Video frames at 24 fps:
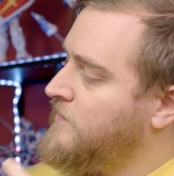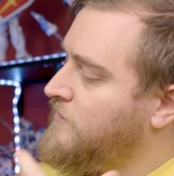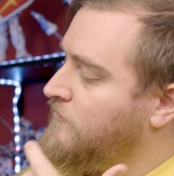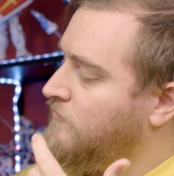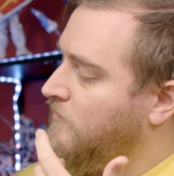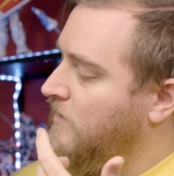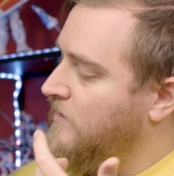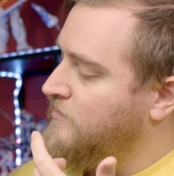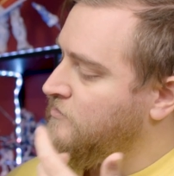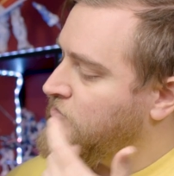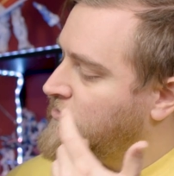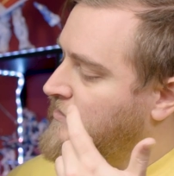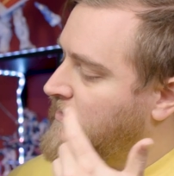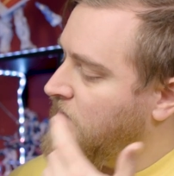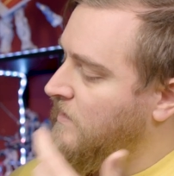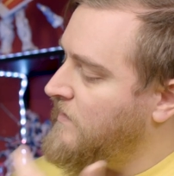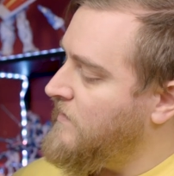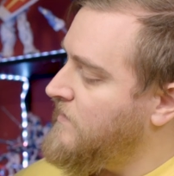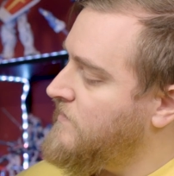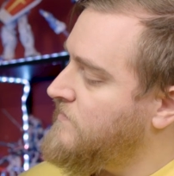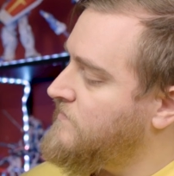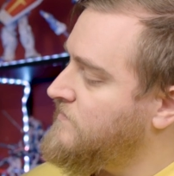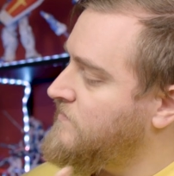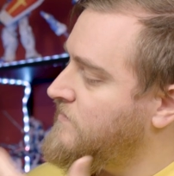which
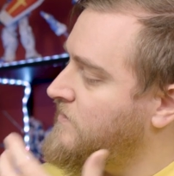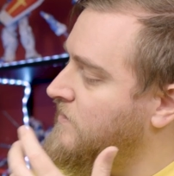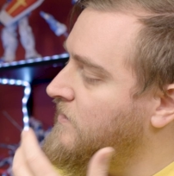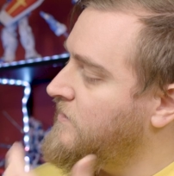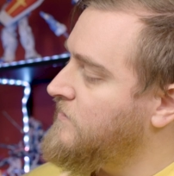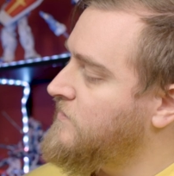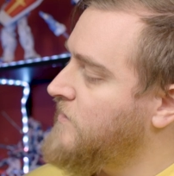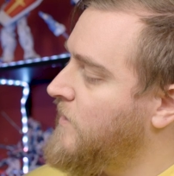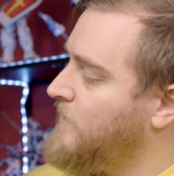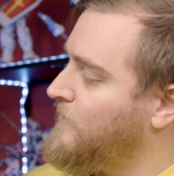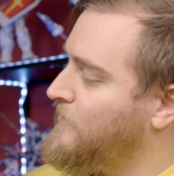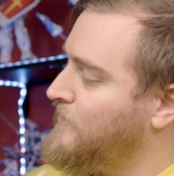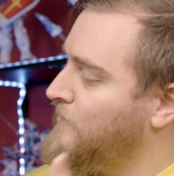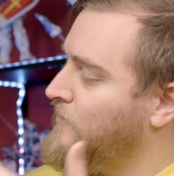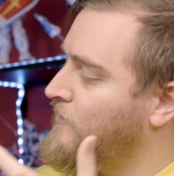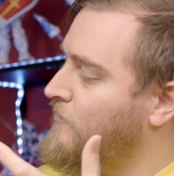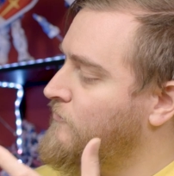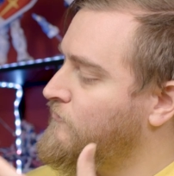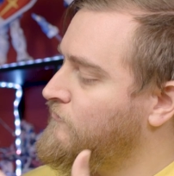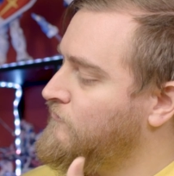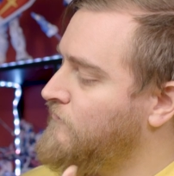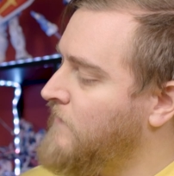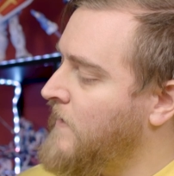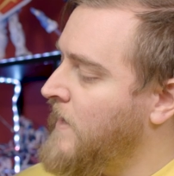is the
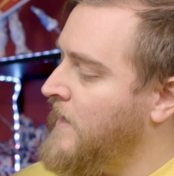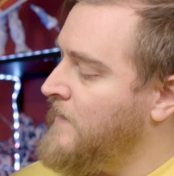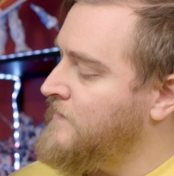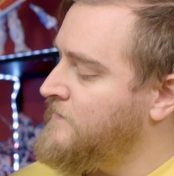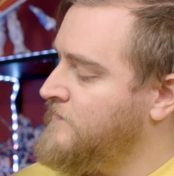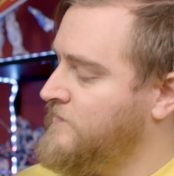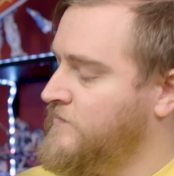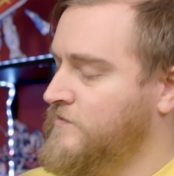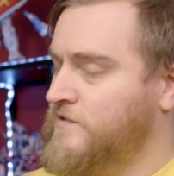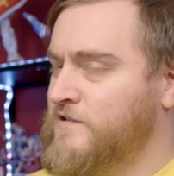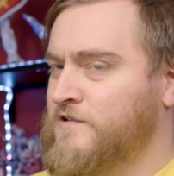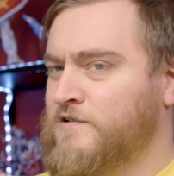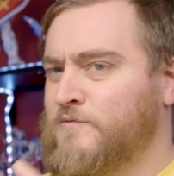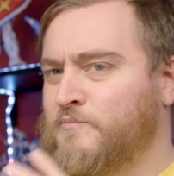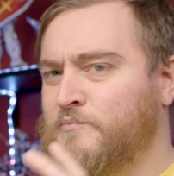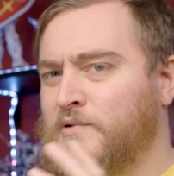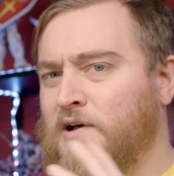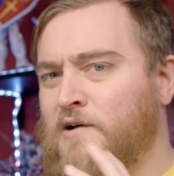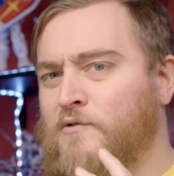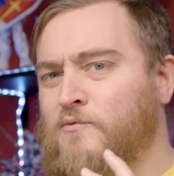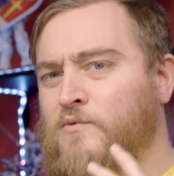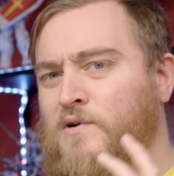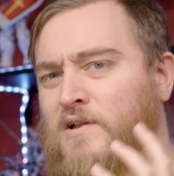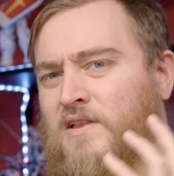00 riser,
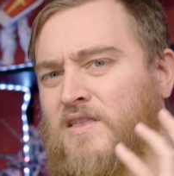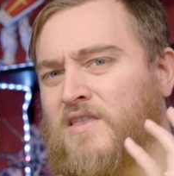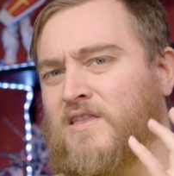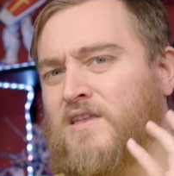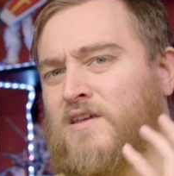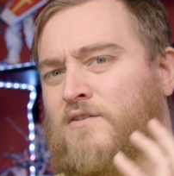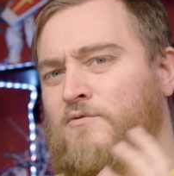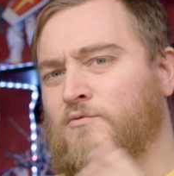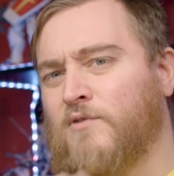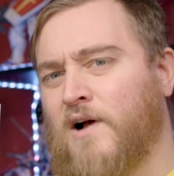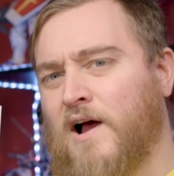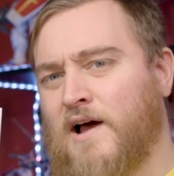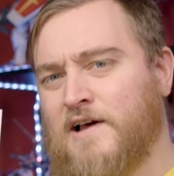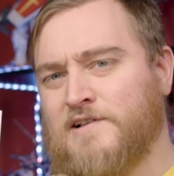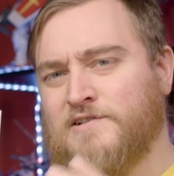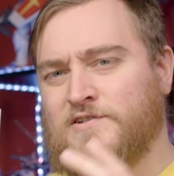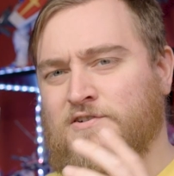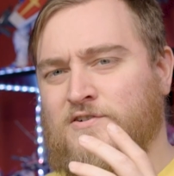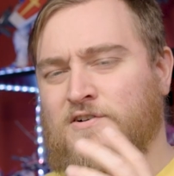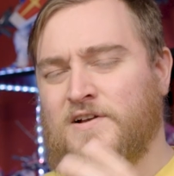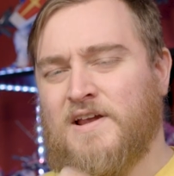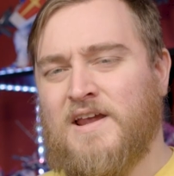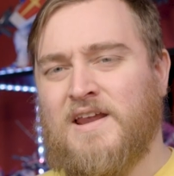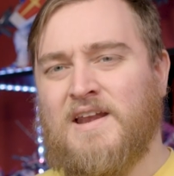but with the
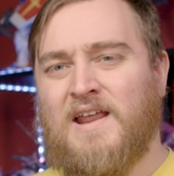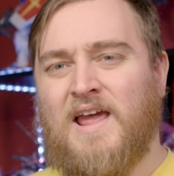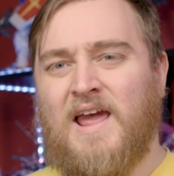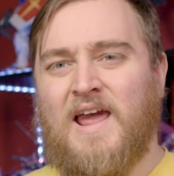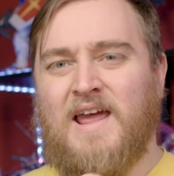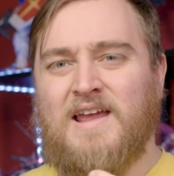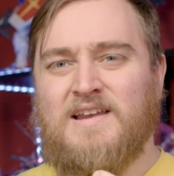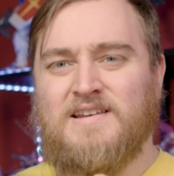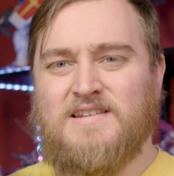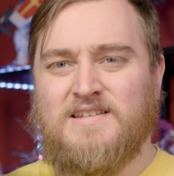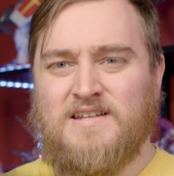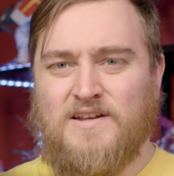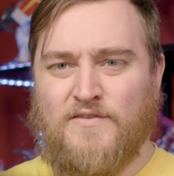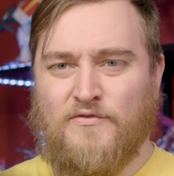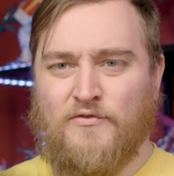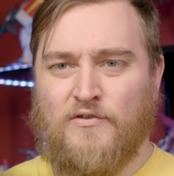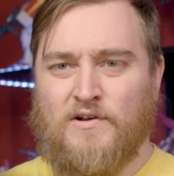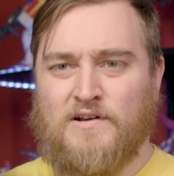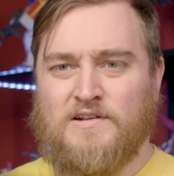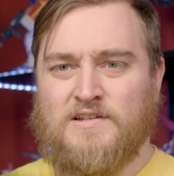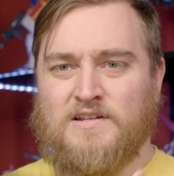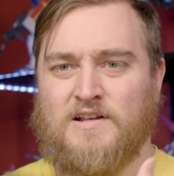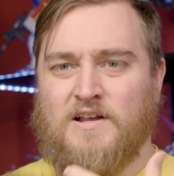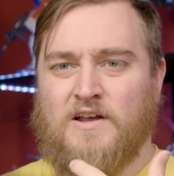riser in a
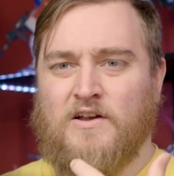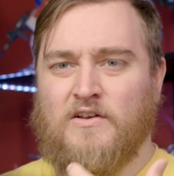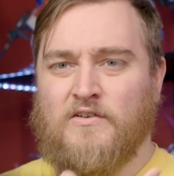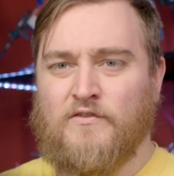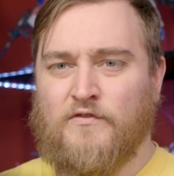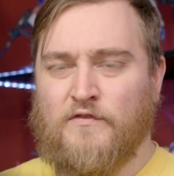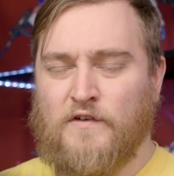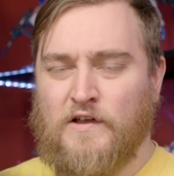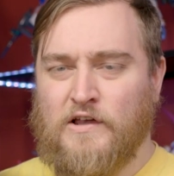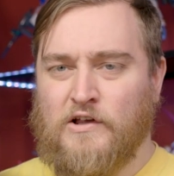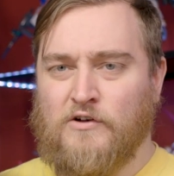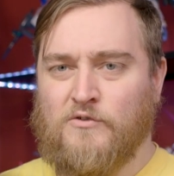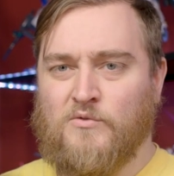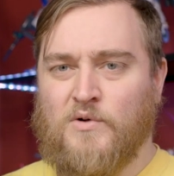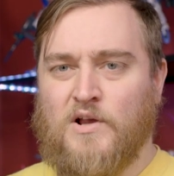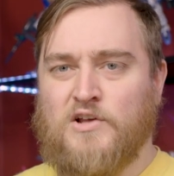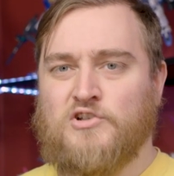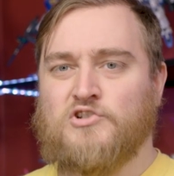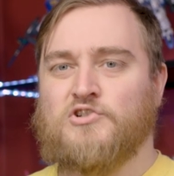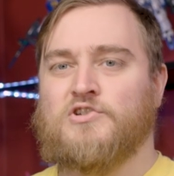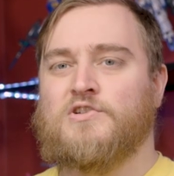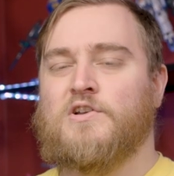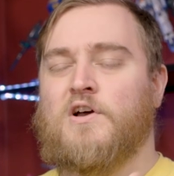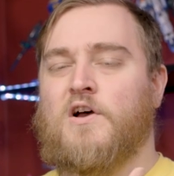different
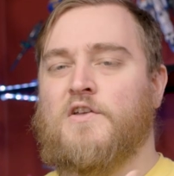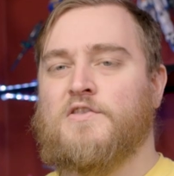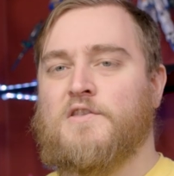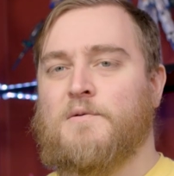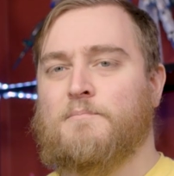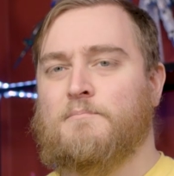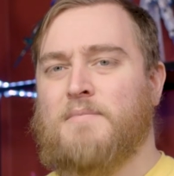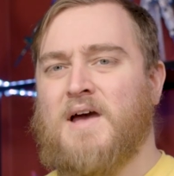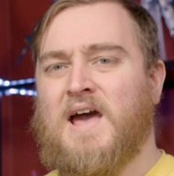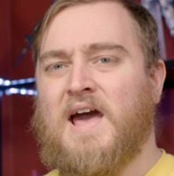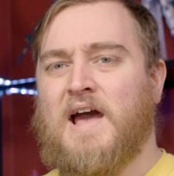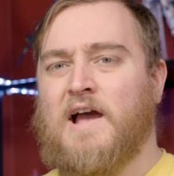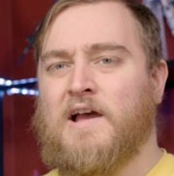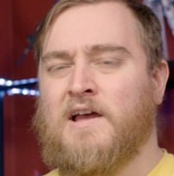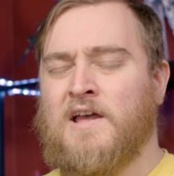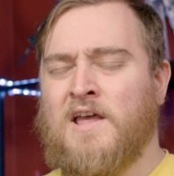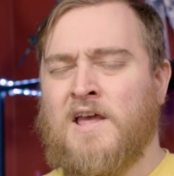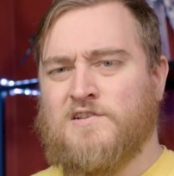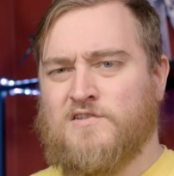configuration on the back.